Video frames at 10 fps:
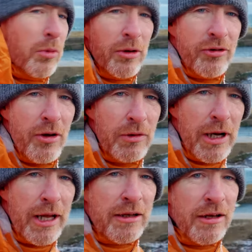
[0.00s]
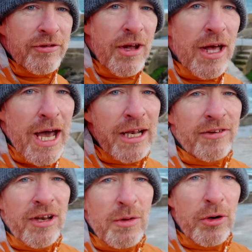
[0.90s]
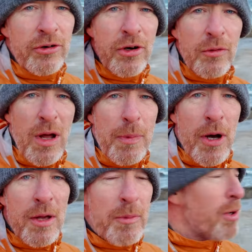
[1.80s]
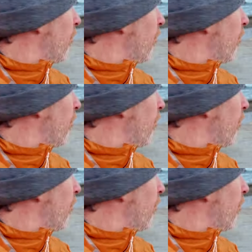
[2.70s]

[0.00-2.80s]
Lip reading: was relentless. And is any wonder, right behind me